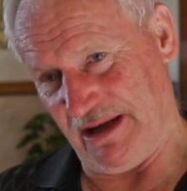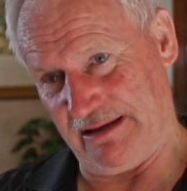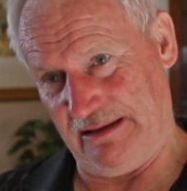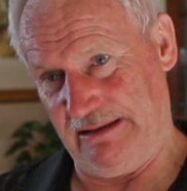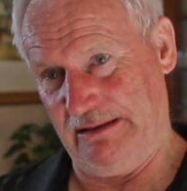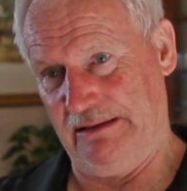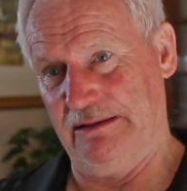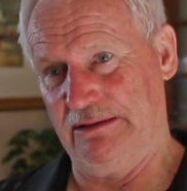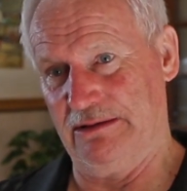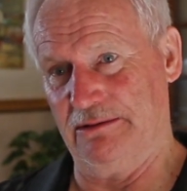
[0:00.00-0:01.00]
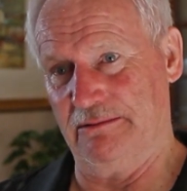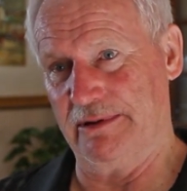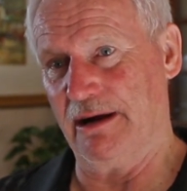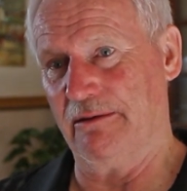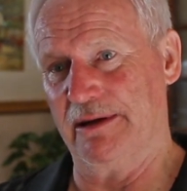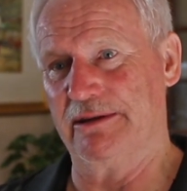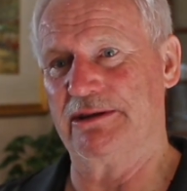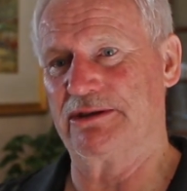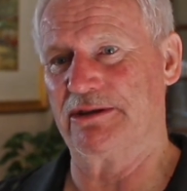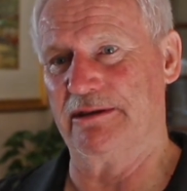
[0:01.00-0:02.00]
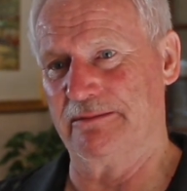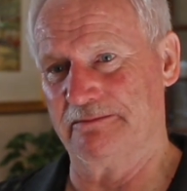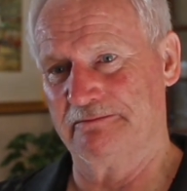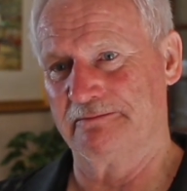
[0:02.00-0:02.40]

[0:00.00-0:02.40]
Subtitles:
debt to Johan and his team.